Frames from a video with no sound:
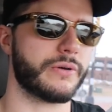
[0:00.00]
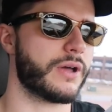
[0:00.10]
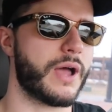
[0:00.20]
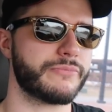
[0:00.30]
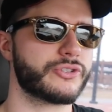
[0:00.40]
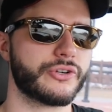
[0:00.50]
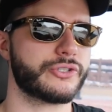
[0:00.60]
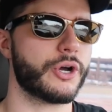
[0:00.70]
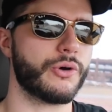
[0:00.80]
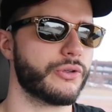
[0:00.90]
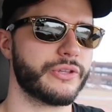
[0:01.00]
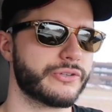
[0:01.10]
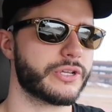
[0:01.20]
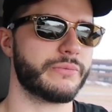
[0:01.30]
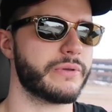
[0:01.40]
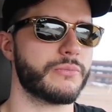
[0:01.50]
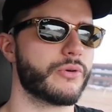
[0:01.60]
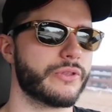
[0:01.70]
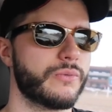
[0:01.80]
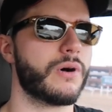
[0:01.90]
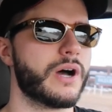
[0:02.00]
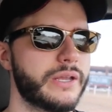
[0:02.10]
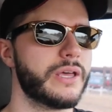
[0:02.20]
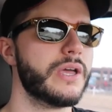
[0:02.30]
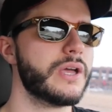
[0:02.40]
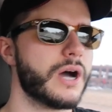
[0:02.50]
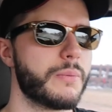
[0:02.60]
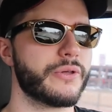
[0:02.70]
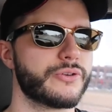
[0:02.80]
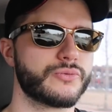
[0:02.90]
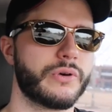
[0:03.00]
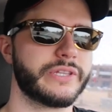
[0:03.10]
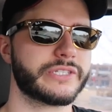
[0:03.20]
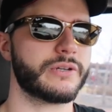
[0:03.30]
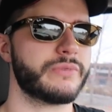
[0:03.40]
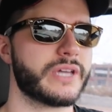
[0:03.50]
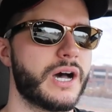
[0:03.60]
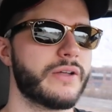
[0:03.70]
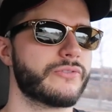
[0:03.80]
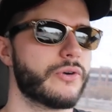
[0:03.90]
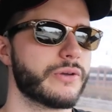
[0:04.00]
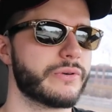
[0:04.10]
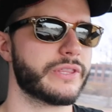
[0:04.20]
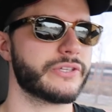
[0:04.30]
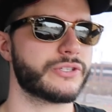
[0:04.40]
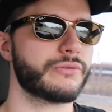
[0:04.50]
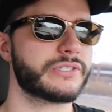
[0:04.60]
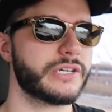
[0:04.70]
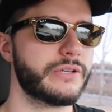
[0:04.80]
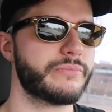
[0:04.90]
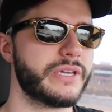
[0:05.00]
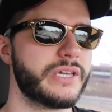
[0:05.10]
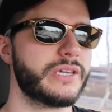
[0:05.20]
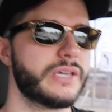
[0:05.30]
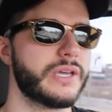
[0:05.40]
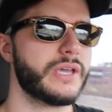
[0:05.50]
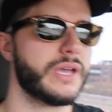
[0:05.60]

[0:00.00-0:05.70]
Uh, I'm sure total there's going to be more than one, uh, but there's one that's going to be convoying with us. So it's going to be.